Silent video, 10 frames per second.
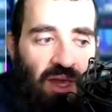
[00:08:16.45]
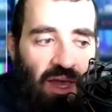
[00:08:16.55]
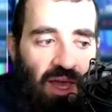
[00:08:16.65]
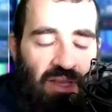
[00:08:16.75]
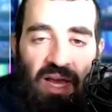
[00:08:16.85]

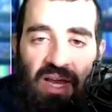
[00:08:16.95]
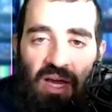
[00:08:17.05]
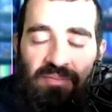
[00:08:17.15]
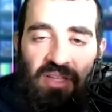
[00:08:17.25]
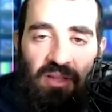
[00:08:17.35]
and I got
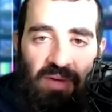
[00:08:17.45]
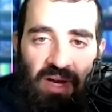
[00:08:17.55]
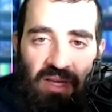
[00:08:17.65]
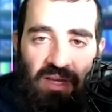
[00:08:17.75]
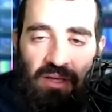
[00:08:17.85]
up to the
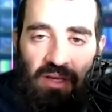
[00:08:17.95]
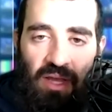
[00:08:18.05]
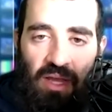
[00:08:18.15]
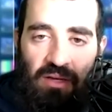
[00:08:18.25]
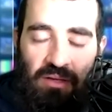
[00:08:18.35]
mic
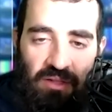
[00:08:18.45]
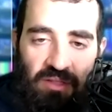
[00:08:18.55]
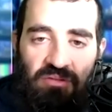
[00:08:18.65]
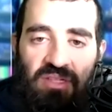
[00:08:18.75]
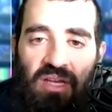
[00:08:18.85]
and this
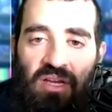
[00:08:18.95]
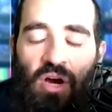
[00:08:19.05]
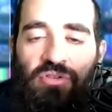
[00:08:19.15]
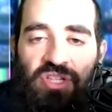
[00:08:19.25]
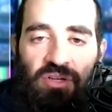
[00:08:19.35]
was a
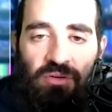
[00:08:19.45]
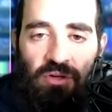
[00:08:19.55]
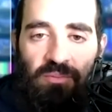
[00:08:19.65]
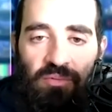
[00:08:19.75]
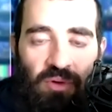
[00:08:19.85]
coaching
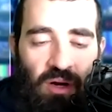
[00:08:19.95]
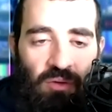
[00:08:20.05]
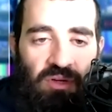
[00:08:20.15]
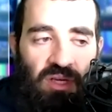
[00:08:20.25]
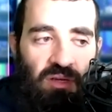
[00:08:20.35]
group where
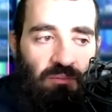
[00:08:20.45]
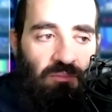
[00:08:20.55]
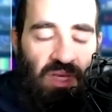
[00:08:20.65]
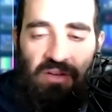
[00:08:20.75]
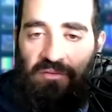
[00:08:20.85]
we
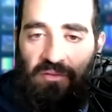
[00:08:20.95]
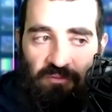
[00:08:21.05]
meet